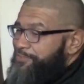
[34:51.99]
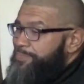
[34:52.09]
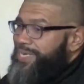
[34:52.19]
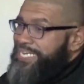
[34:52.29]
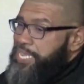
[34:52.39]

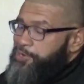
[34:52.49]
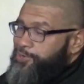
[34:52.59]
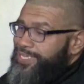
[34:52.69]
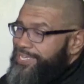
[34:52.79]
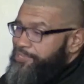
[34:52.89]
Everybody on
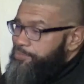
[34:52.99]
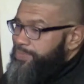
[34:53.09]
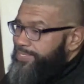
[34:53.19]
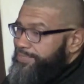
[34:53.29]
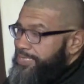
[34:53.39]
Okay
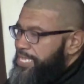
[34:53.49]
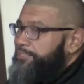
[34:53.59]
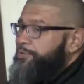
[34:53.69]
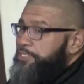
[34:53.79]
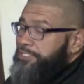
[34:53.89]
Cupid,
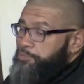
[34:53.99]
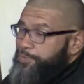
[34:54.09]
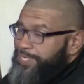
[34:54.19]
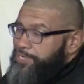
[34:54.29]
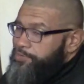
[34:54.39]
as far as the
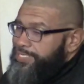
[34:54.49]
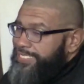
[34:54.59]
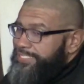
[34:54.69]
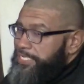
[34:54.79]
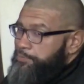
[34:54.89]
women go,
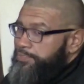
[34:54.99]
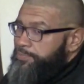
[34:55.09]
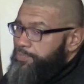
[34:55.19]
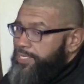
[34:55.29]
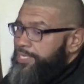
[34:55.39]
they seem
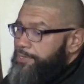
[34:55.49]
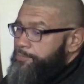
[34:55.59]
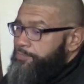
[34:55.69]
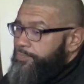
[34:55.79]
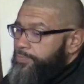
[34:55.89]
to be